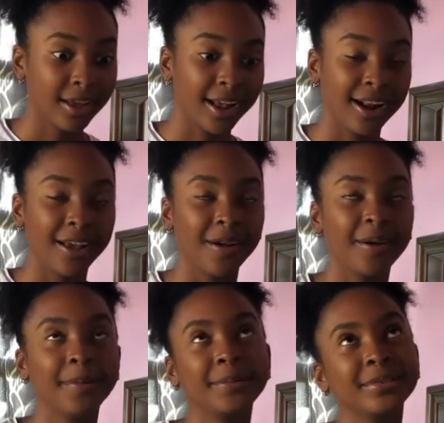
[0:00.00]
and I
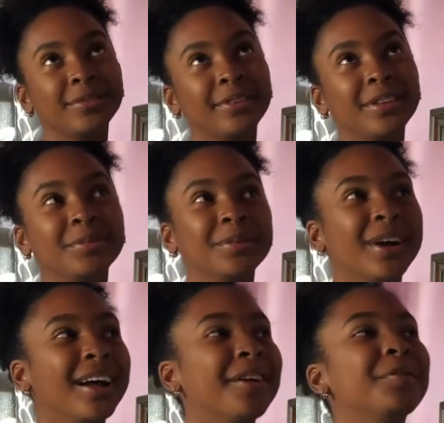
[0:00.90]
almost fell, bro,
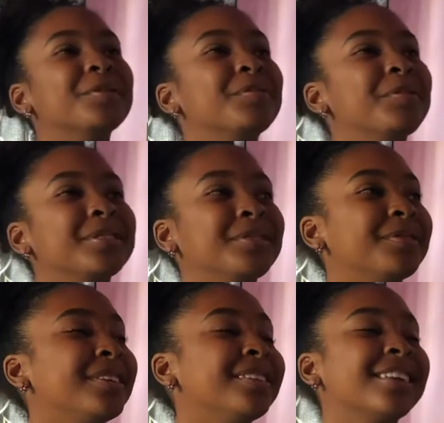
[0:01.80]
I almost made myself
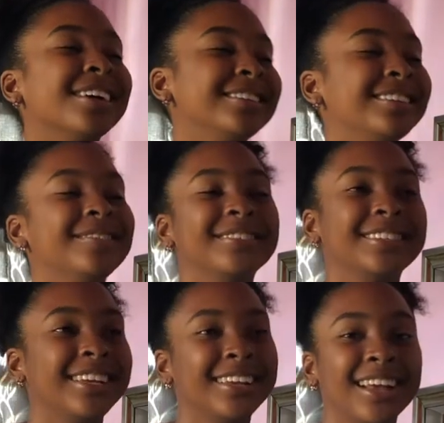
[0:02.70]
fall, because that was
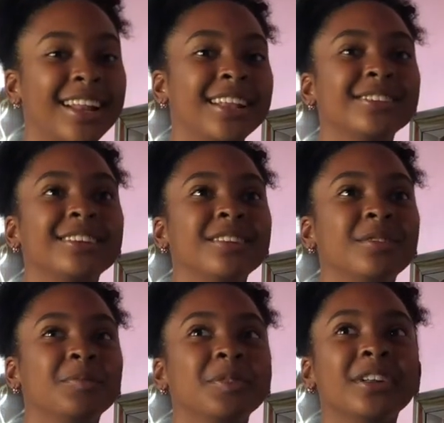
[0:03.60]
like, and I decided
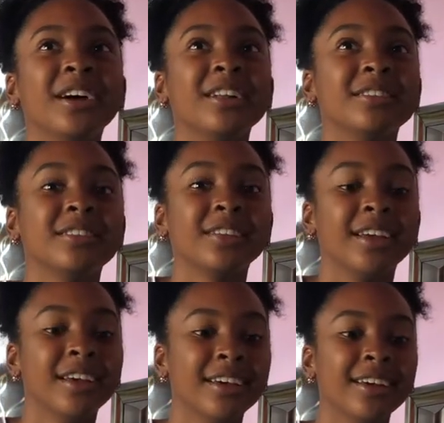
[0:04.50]
to breathe hard, I was just
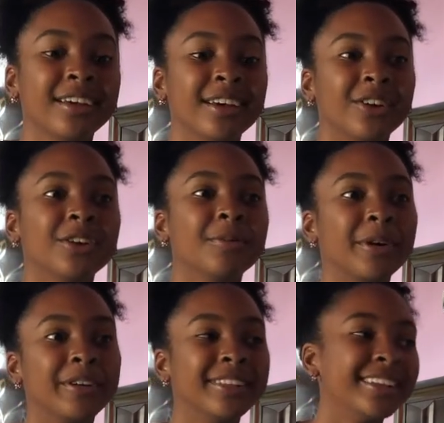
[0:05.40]
like, oh,
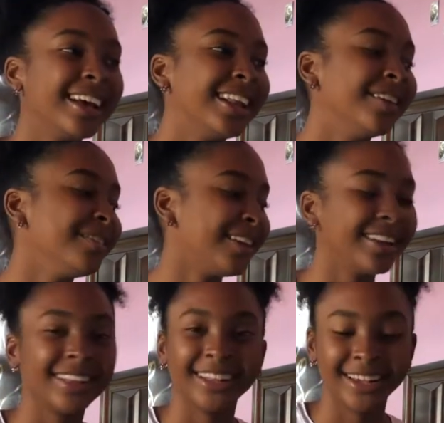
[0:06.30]
my retainer, and I
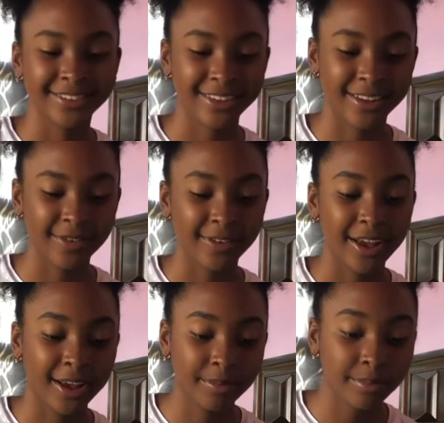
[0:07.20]
ran, and I took it off,
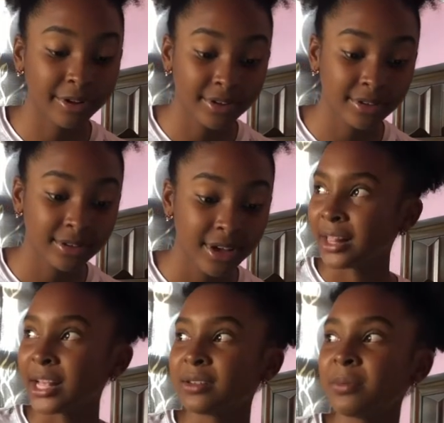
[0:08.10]
and plus,
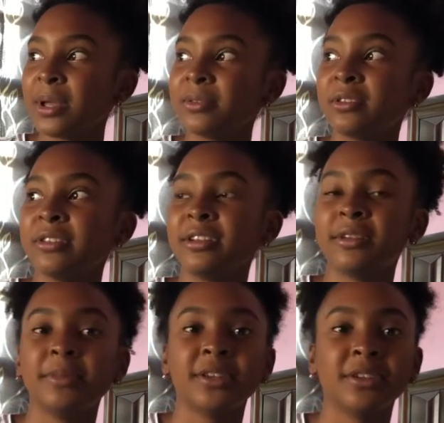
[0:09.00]
like sometimes your
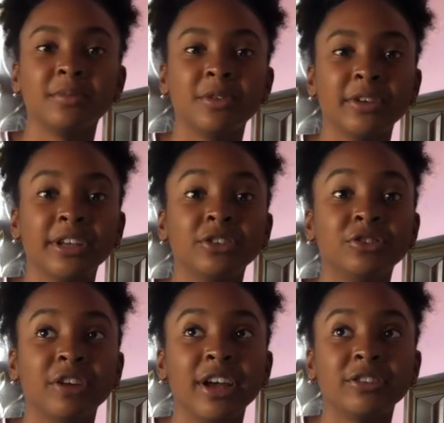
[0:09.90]
retainer makes your mouth get
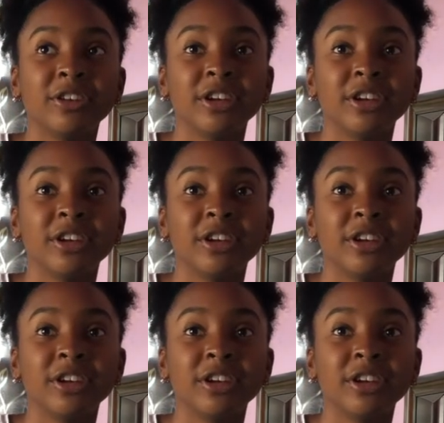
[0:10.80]
dry,